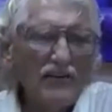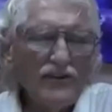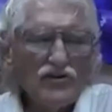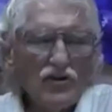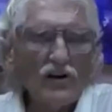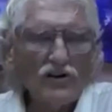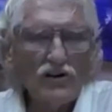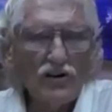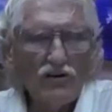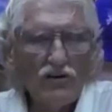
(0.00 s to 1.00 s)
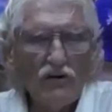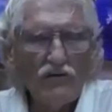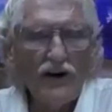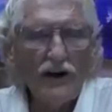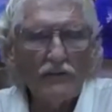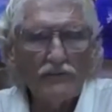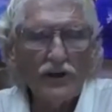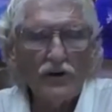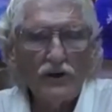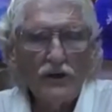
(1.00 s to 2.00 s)
structure you're feeding them
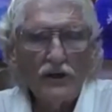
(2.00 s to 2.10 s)
to.